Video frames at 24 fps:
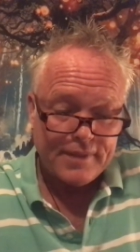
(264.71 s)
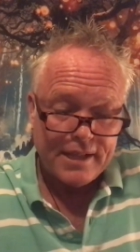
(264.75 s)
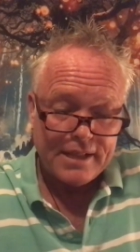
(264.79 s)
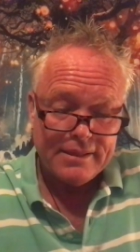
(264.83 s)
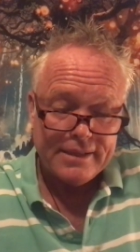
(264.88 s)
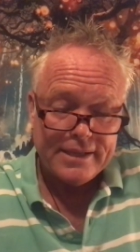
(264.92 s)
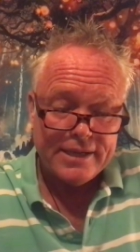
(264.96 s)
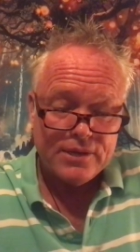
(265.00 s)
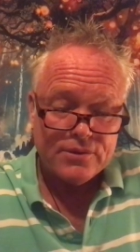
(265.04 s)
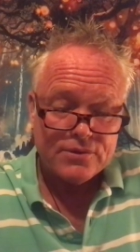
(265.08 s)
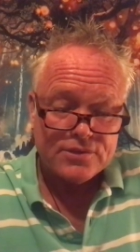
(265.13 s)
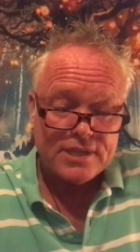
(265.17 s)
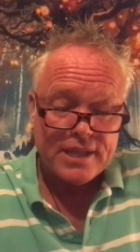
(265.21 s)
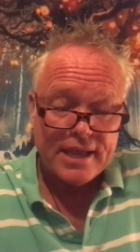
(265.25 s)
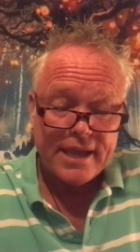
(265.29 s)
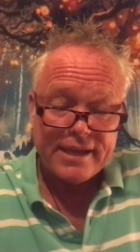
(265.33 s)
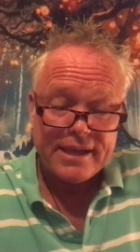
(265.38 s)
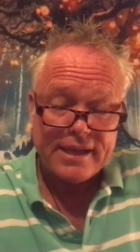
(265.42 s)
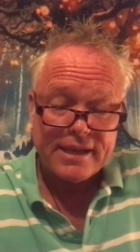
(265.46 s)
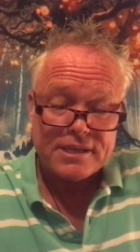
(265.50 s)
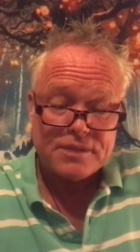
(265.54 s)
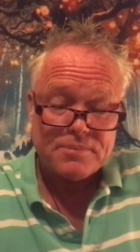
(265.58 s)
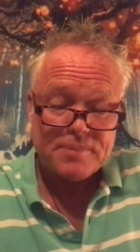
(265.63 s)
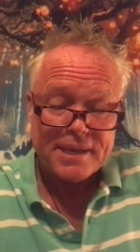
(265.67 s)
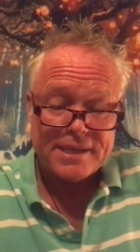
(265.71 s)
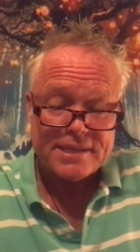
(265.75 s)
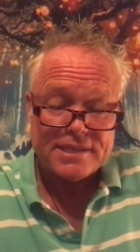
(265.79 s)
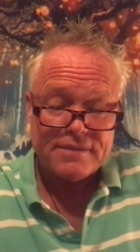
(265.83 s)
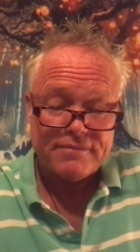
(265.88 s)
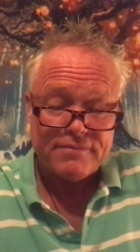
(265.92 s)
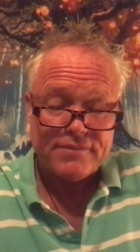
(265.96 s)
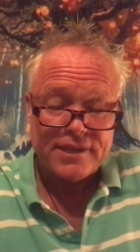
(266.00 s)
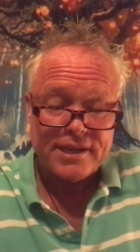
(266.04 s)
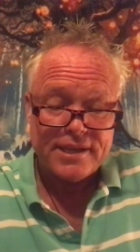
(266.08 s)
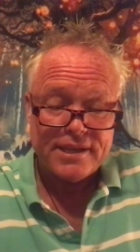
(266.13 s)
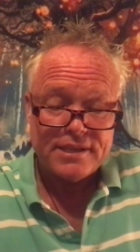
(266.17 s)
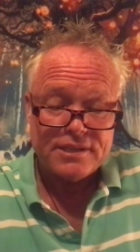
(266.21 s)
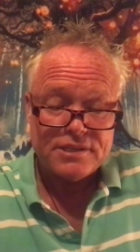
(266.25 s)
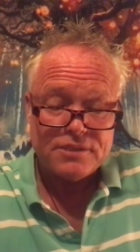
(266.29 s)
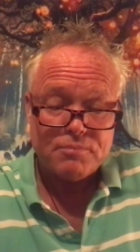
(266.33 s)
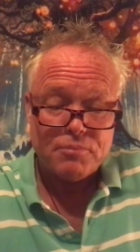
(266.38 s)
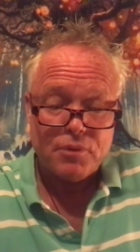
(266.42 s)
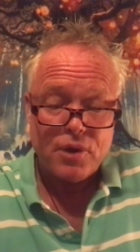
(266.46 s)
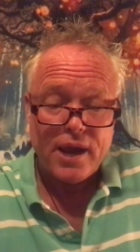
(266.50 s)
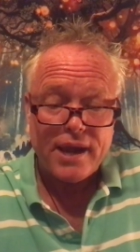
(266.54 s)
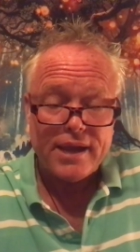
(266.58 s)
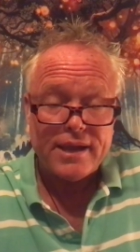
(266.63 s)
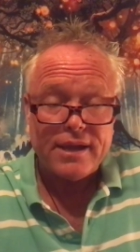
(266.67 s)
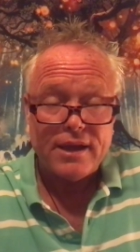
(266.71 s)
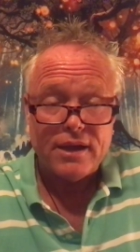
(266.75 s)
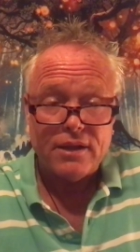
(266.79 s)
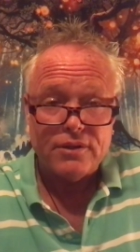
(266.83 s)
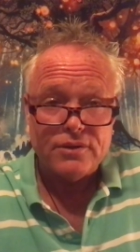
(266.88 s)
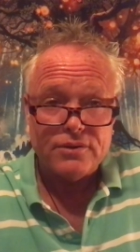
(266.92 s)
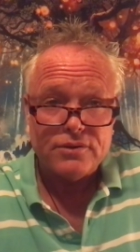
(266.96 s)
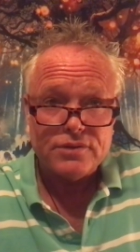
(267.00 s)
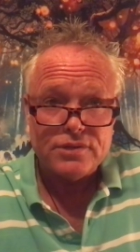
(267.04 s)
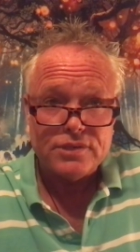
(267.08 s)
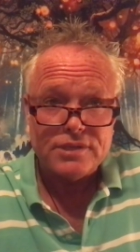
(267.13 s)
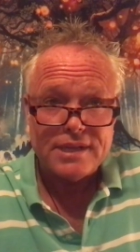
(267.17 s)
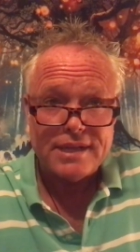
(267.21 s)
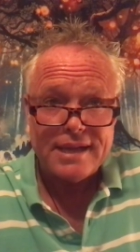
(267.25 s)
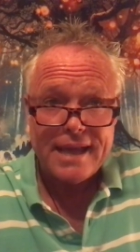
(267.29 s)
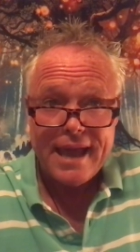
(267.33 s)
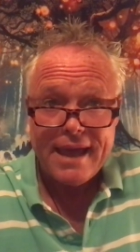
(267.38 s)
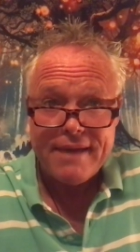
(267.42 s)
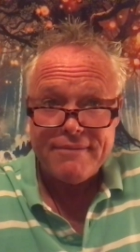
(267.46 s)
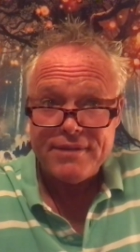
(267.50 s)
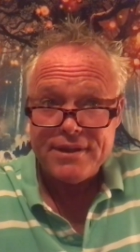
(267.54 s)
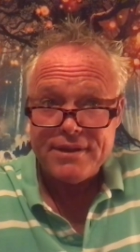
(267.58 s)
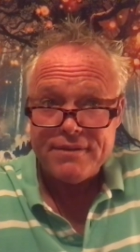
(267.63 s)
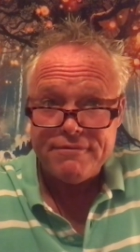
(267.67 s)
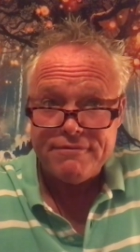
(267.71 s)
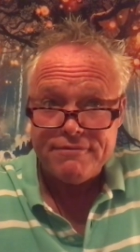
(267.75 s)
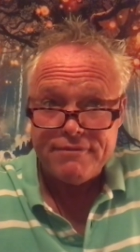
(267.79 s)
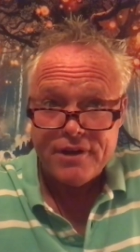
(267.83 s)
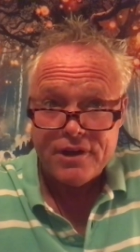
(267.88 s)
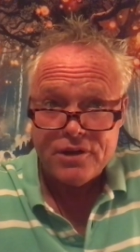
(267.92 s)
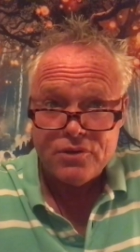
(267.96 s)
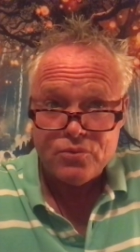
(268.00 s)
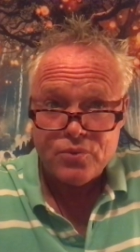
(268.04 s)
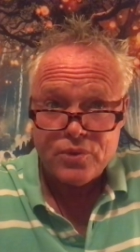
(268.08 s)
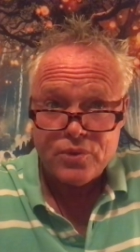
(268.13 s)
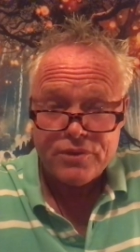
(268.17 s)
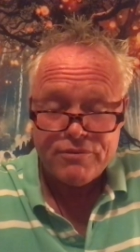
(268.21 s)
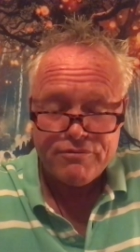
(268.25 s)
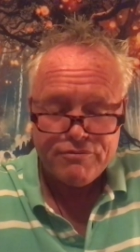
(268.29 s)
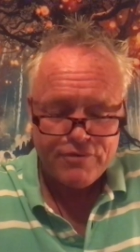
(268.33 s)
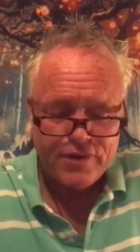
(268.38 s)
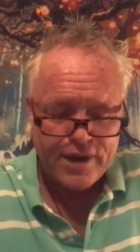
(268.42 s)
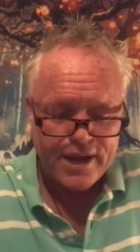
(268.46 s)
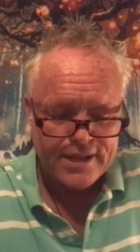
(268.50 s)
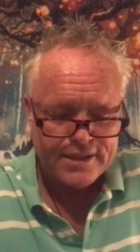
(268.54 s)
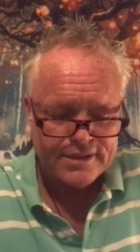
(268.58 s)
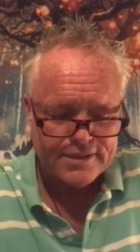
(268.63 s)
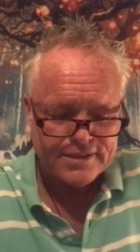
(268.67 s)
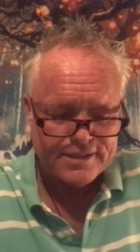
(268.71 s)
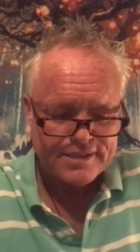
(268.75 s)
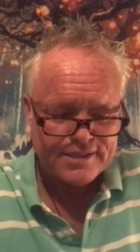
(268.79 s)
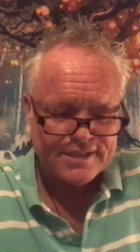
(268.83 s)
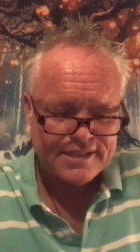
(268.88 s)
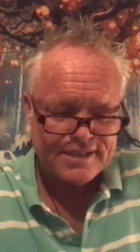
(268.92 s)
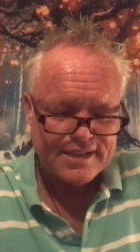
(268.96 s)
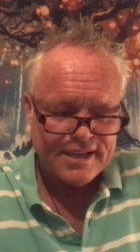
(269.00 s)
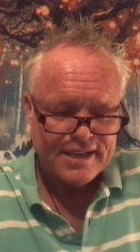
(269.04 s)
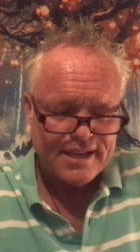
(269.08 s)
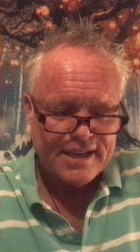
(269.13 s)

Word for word: Leo's like expensive things, bright colors, and having fun with friends.